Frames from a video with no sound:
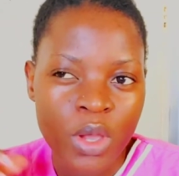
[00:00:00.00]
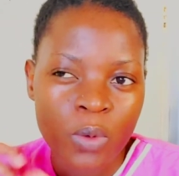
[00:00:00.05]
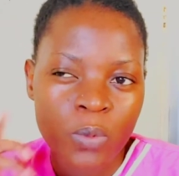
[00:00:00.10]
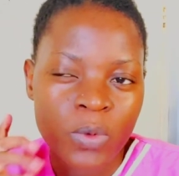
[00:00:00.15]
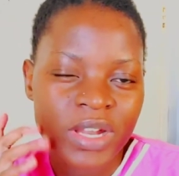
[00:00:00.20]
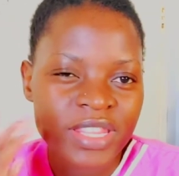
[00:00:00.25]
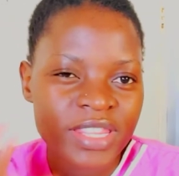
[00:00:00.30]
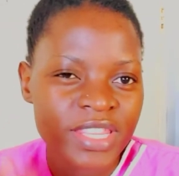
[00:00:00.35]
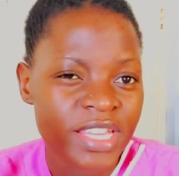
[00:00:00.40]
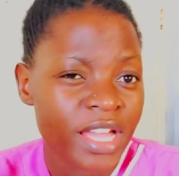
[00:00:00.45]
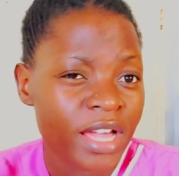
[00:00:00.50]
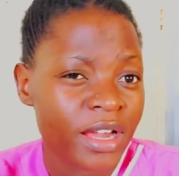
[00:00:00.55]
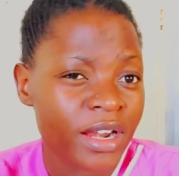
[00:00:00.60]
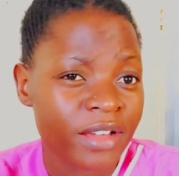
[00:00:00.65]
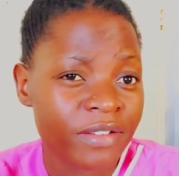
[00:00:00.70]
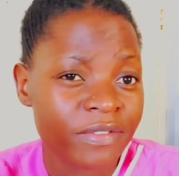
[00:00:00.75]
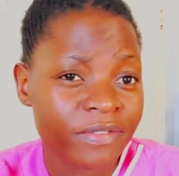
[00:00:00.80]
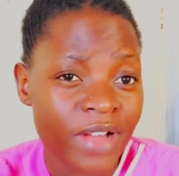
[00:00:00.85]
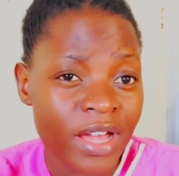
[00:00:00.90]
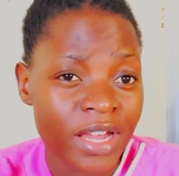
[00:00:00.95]
One thing I
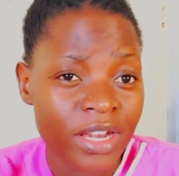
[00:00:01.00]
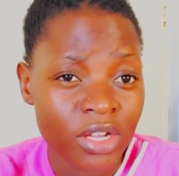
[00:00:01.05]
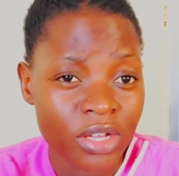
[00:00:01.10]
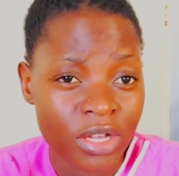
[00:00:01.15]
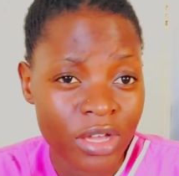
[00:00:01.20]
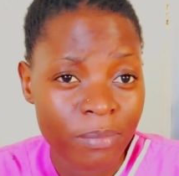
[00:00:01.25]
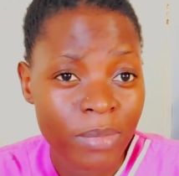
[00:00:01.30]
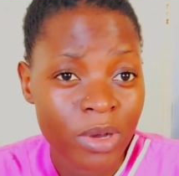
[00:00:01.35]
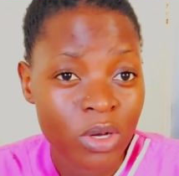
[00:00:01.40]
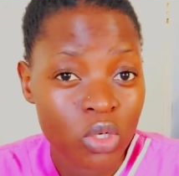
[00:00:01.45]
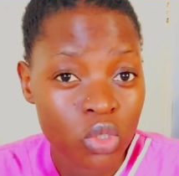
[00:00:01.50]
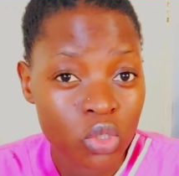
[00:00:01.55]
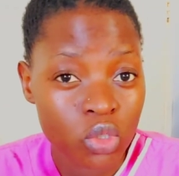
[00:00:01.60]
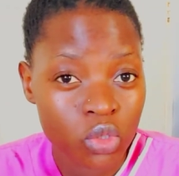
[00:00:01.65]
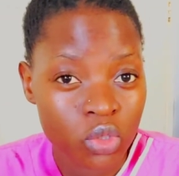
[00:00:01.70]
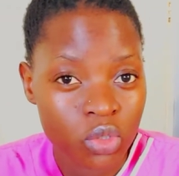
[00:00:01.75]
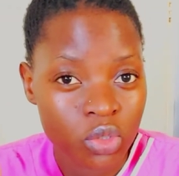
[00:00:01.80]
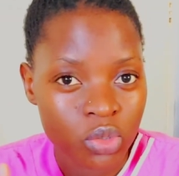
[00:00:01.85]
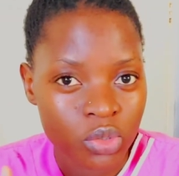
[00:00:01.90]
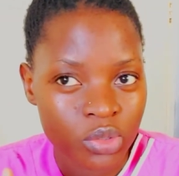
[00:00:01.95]
love about
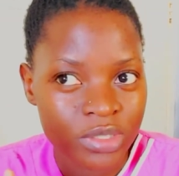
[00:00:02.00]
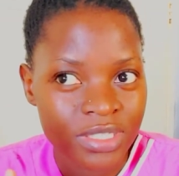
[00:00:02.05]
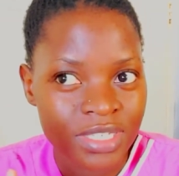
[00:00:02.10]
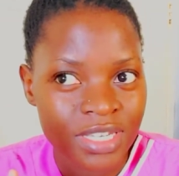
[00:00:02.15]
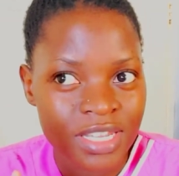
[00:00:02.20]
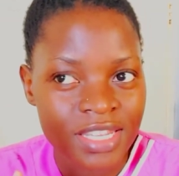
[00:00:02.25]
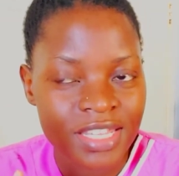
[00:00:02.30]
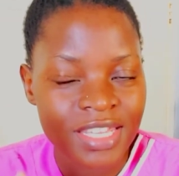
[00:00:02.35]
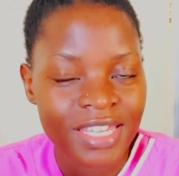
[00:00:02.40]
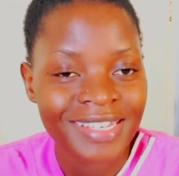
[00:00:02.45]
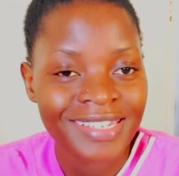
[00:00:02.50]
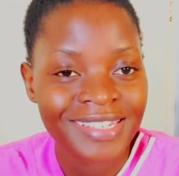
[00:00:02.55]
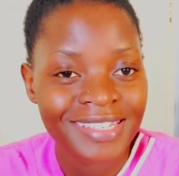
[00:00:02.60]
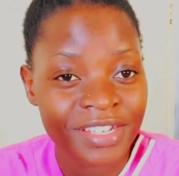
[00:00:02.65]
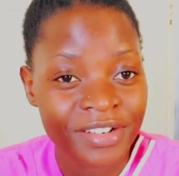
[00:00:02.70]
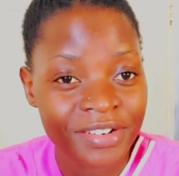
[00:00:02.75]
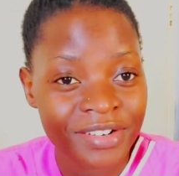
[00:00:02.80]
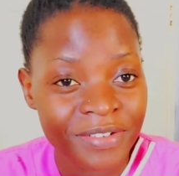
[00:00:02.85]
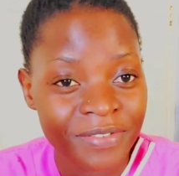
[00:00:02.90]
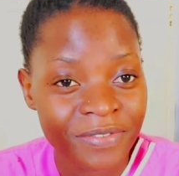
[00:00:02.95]
Noon, they
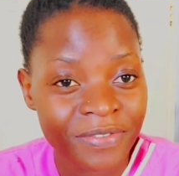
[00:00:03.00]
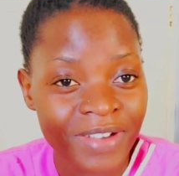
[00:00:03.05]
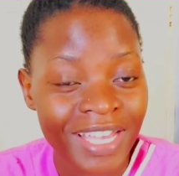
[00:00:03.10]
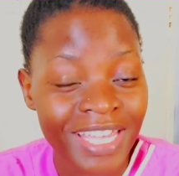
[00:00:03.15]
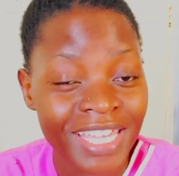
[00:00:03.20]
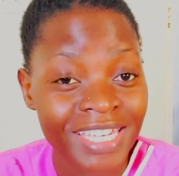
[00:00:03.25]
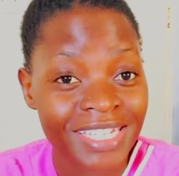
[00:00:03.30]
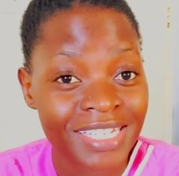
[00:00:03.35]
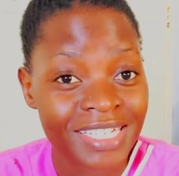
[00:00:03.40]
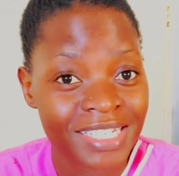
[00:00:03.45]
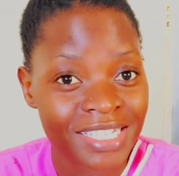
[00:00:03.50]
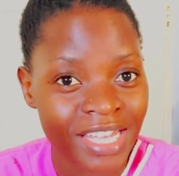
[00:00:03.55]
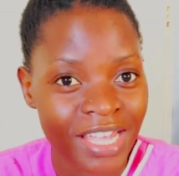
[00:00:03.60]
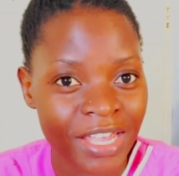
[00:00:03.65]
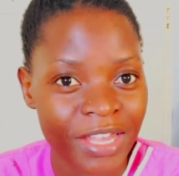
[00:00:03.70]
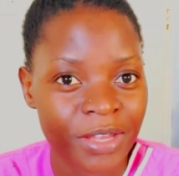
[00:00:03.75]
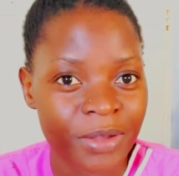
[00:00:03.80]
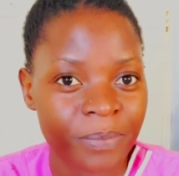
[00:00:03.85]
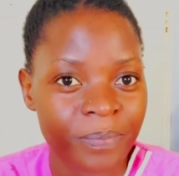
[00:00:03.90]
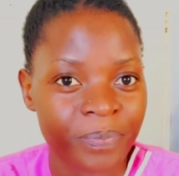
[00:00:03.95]
deliver in
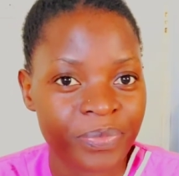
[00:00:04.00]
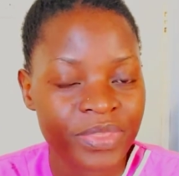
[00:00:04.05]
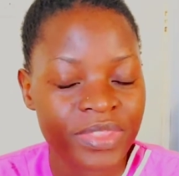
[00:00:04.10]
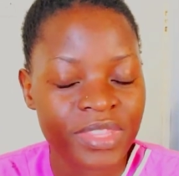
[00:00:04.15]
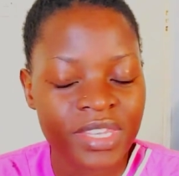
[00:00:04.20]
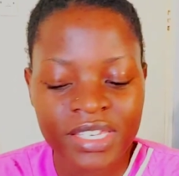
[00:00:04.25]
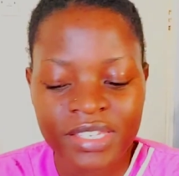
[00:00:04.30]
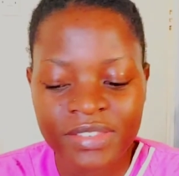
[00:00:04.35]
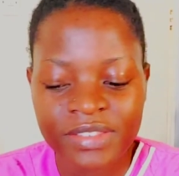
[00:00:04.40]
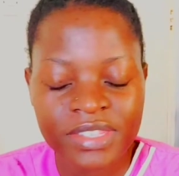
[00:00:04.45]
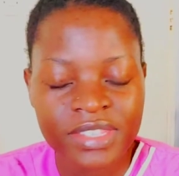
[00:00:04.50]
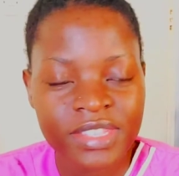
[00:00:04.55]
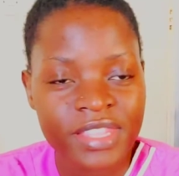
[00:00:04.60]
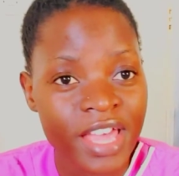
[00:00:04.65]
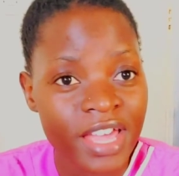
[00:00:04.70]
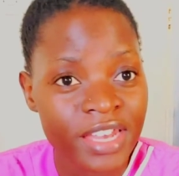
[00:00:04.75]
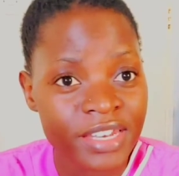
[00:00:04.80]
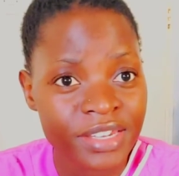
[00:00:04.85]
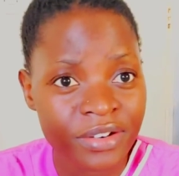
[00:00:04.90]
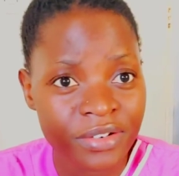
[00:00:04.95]
time.
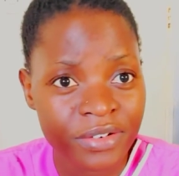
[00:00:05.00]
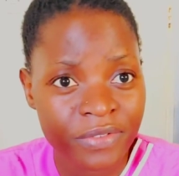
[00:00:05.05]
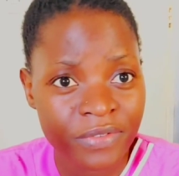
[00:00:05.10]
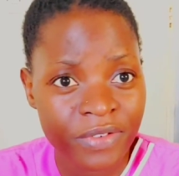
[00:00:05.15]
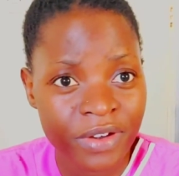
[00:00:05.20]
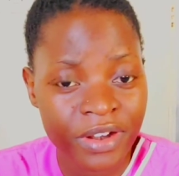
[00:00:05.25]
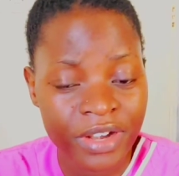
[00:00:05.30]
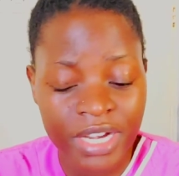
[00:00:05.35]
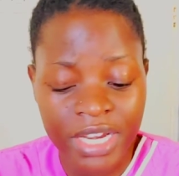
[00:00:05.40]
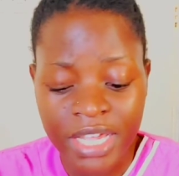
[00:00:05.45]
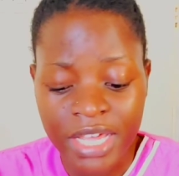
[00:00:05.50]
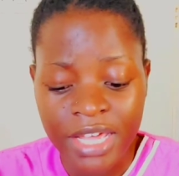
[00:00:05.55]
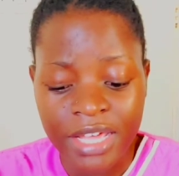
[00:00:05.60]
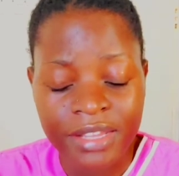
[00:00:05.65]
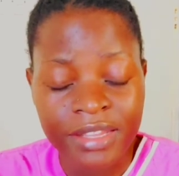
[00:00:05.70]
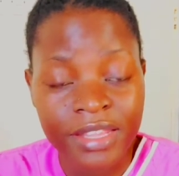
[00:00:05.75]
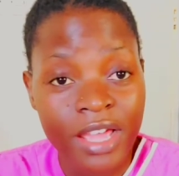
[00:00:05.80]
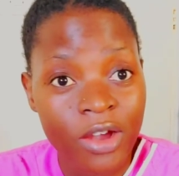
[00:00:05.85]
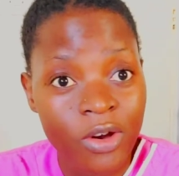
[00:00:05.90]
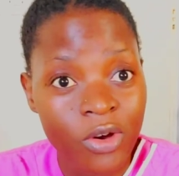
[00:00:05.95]
Their delivery,
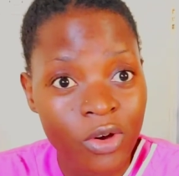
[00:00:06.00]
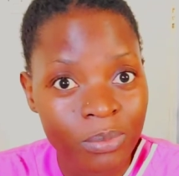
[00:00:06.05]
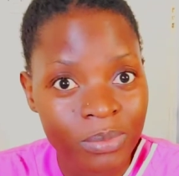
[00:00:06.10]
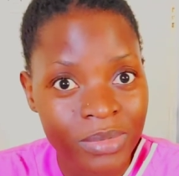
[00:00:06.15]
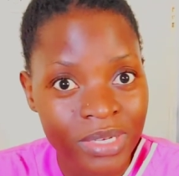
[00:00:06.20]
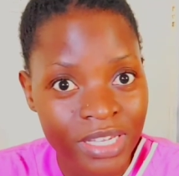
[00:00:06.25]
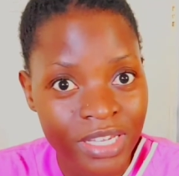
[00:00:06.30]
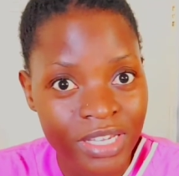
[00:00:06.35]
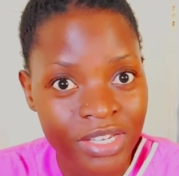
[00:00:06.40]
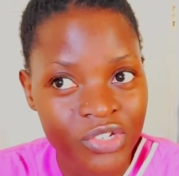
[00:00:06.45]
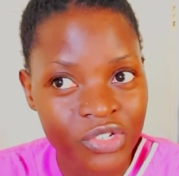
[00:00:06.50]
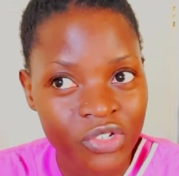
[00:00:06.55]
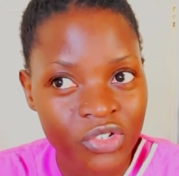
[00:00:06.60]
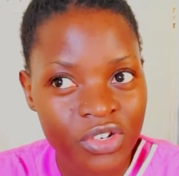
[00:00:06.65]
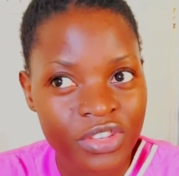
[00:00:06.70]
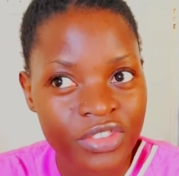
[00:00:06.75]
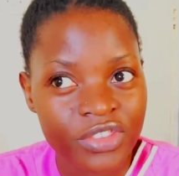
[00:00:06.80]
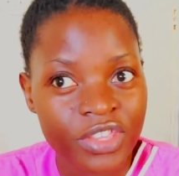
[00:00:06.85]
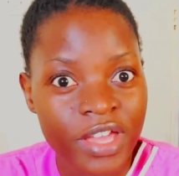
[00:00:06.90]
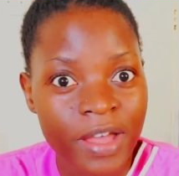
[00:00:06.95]
their
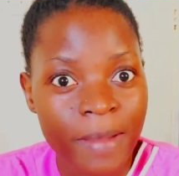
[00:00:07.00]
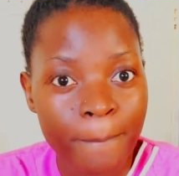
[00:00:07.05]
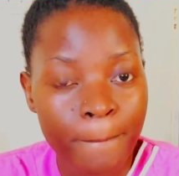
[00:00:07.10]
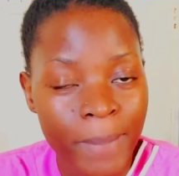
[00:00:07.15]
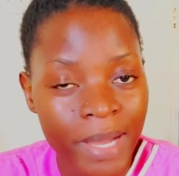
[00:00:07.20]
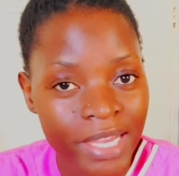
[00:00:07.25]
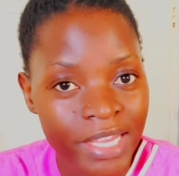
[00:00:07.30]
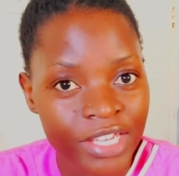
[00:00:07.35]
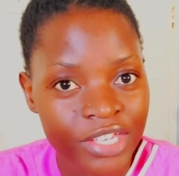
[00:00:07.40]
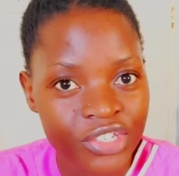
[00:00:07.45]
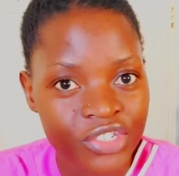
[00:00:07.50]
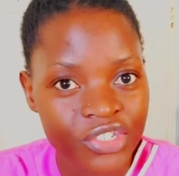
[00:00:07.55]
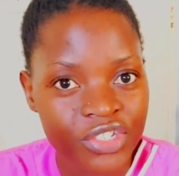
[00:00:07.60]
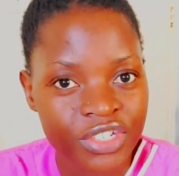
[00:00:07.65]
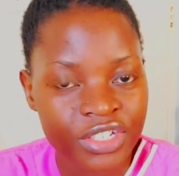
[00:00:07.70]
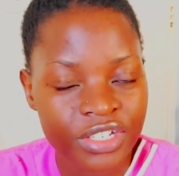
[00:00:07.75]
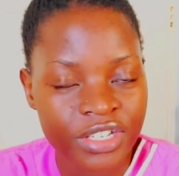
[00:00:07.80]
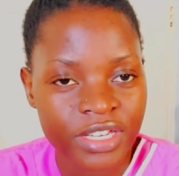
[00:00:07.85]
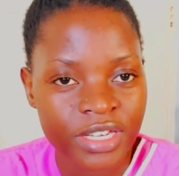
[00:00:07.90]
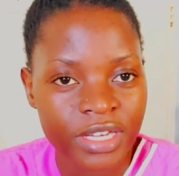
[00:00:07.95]
communication, their
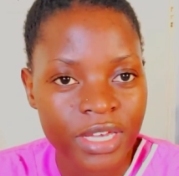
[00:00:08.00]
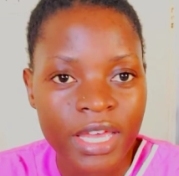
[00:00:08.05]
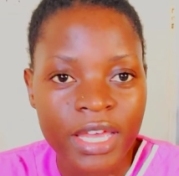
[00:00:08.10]
packaging,